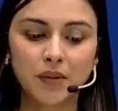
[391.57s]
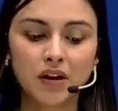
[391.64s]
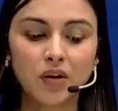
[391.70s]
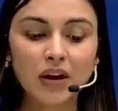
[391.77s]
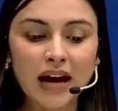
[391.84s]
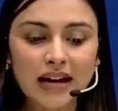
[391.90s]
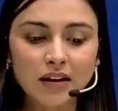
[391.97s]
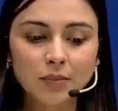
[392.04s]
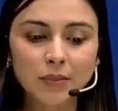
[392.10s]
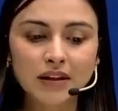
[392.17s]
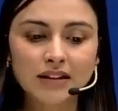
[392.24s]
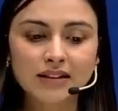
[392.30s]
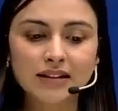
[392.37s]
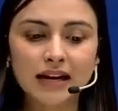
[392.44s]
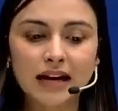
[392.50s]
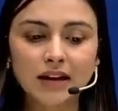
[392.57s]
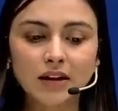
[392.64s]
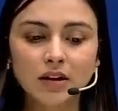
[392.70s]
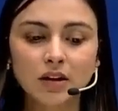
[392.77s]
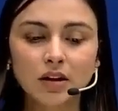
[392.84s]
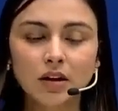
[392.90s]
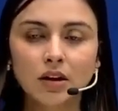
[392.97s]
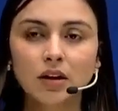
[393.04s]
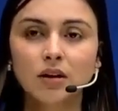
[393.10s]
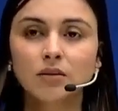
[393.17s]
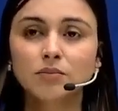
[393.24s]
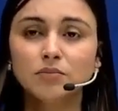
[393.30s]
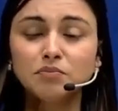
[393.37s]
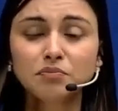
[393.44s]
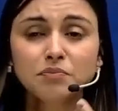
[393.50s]
Rank means that
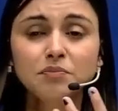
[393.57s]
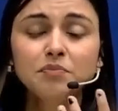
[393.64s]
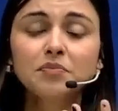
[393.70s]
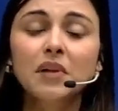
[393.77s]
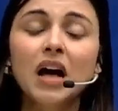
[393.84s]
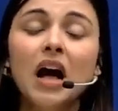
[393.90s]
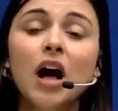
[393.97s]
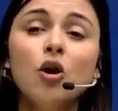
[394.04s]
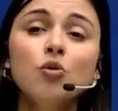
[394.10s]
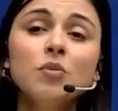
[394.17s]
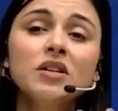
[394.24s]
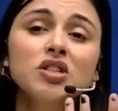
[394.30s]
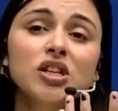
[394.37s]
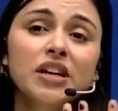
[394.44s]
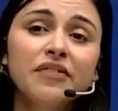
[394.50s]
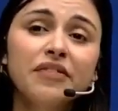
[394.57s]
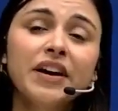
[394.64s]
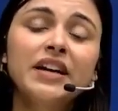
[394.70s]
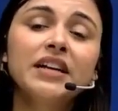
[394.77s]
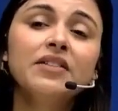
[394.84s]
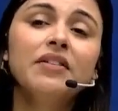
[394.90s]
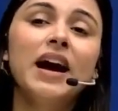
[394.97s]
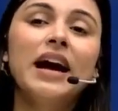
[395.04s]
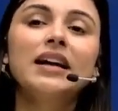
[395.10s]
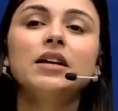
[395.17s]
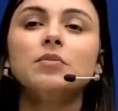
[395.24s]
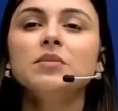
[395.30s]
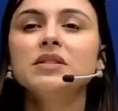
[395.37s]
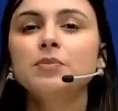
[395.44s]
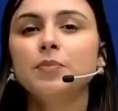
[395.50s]
how much effective
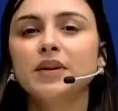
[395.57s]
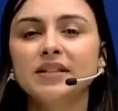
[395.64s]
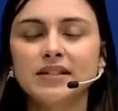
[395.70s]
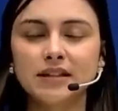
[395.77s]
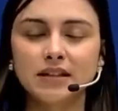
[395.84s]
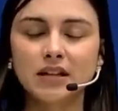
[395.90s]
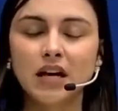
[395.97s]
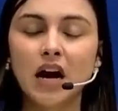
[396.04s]
atom is present.